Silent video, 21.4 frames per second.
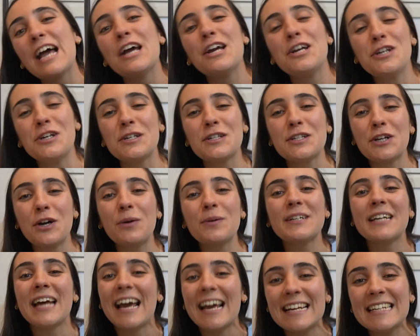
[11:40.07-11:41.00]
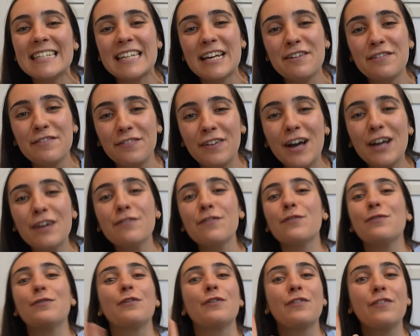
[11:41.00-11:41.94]
use code SA5
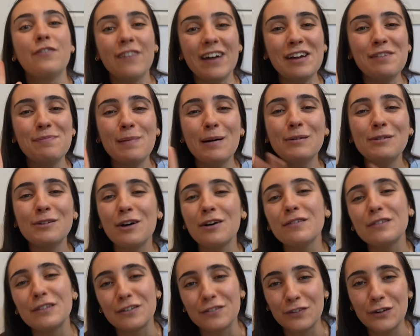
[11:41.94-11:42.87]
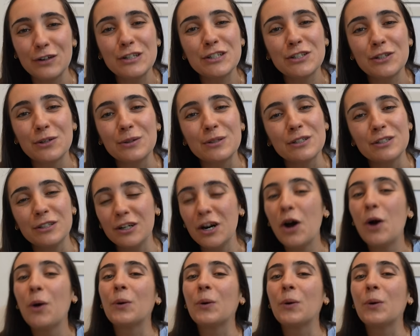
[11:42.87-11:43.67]
for £5 off your first order,